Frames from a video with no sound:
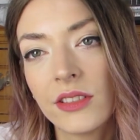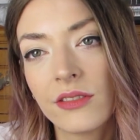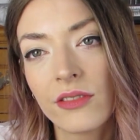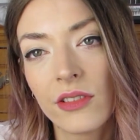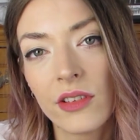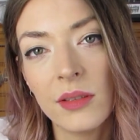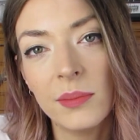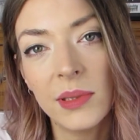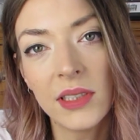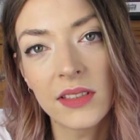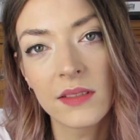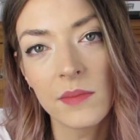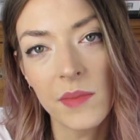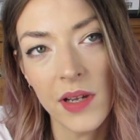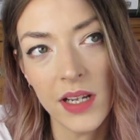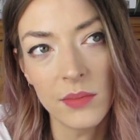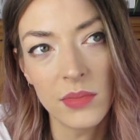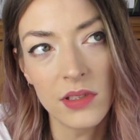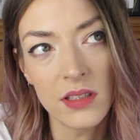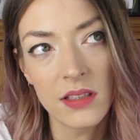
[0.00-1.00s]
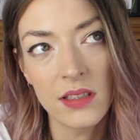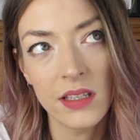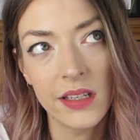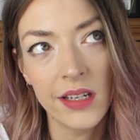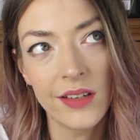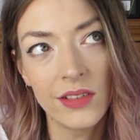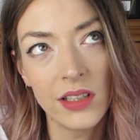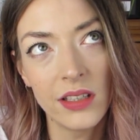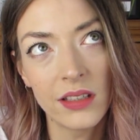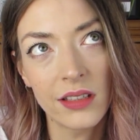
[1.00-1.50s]
through the books and papers and
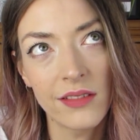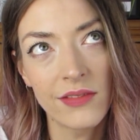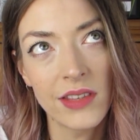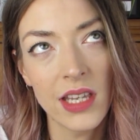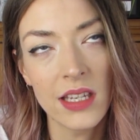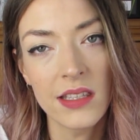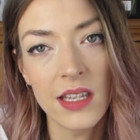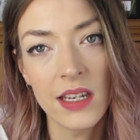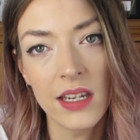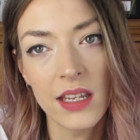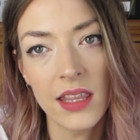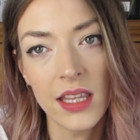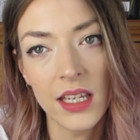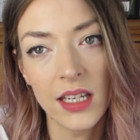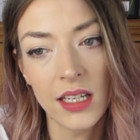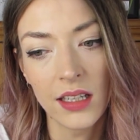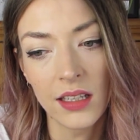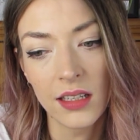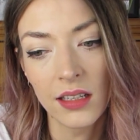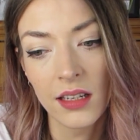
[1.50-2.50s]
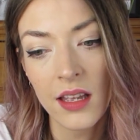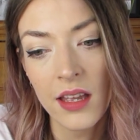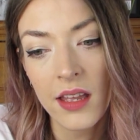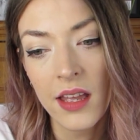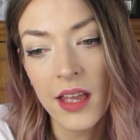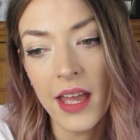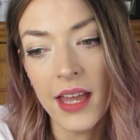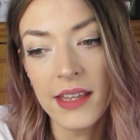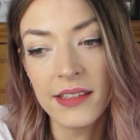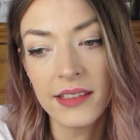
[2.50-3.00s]
have a look if there's anything
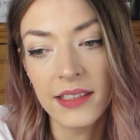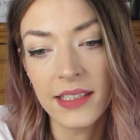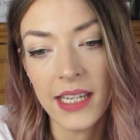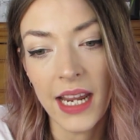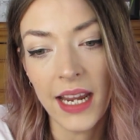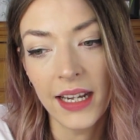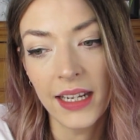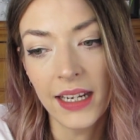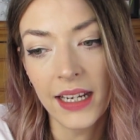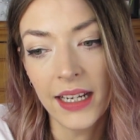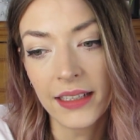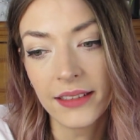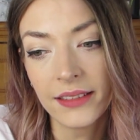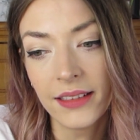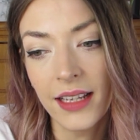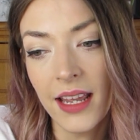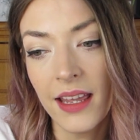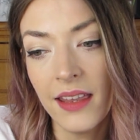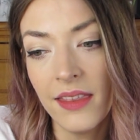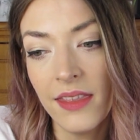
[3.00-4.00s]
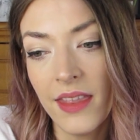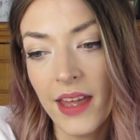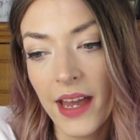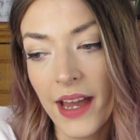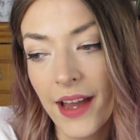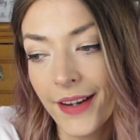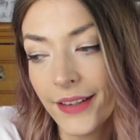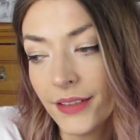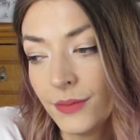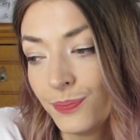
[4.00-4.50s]
entertaining in
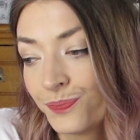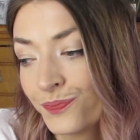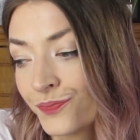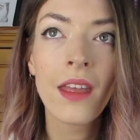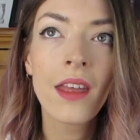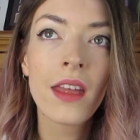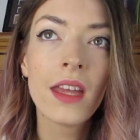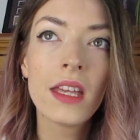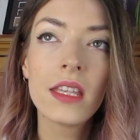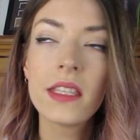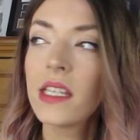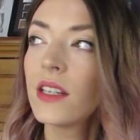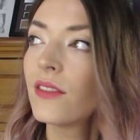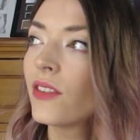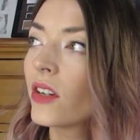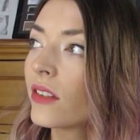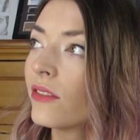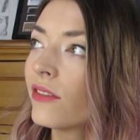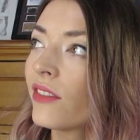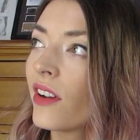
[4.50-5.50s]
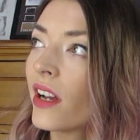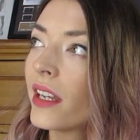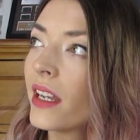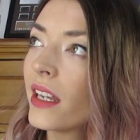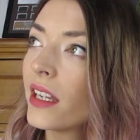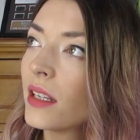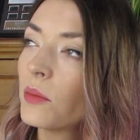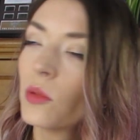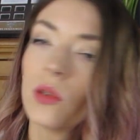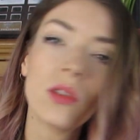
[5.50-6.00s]
there. See if I can find
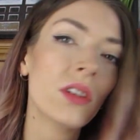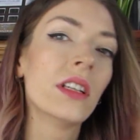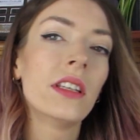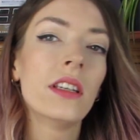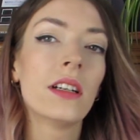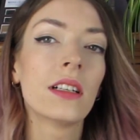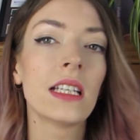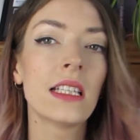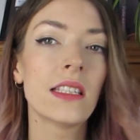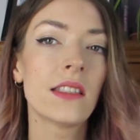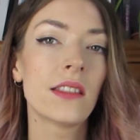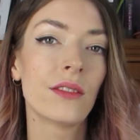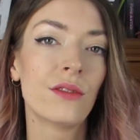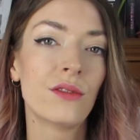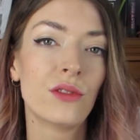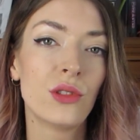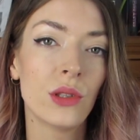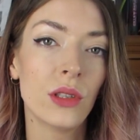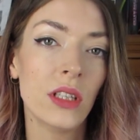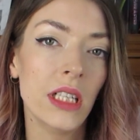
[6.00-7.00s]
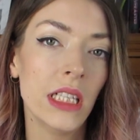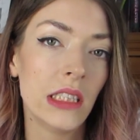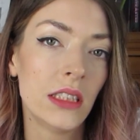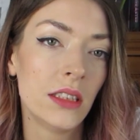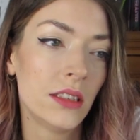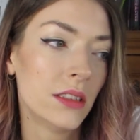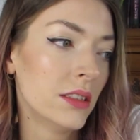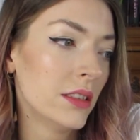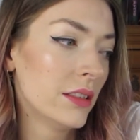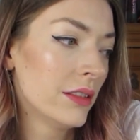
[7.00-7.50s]
any more nuggets of joy
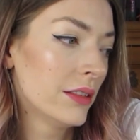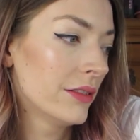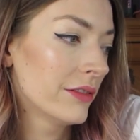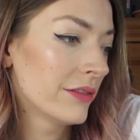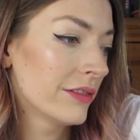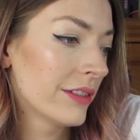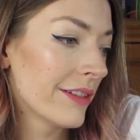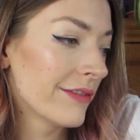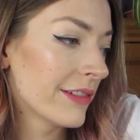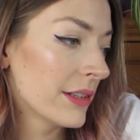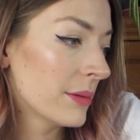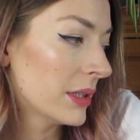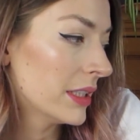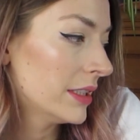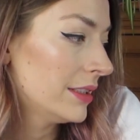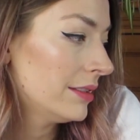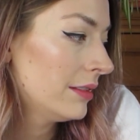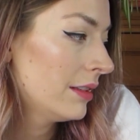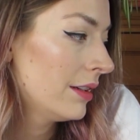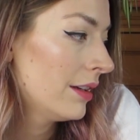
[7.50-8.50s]
for everyone.